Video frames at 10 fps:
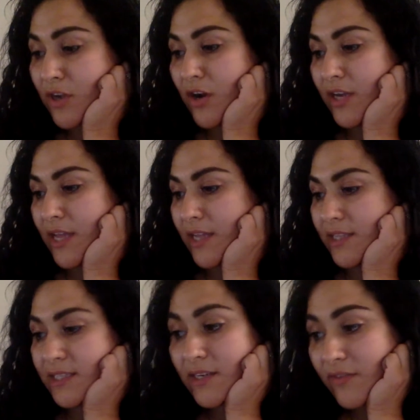
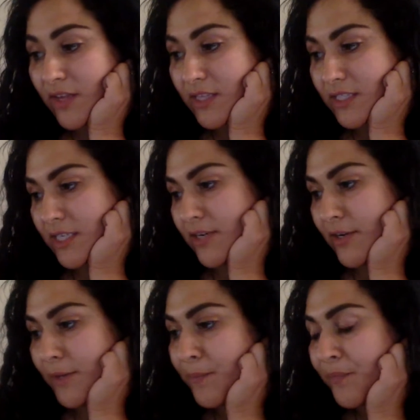Cardiac is
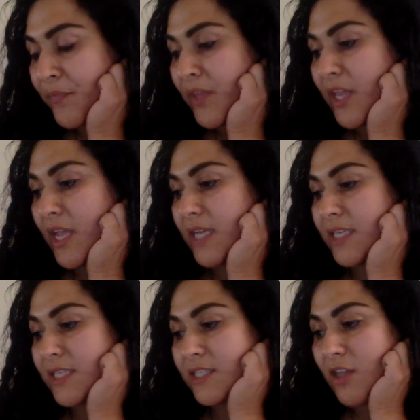involuntary, and
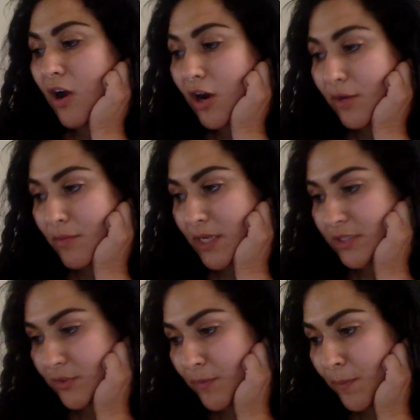it is the heart
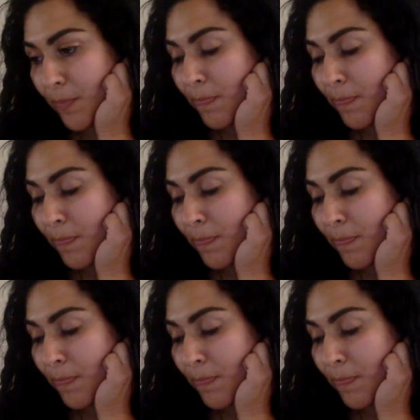muscle.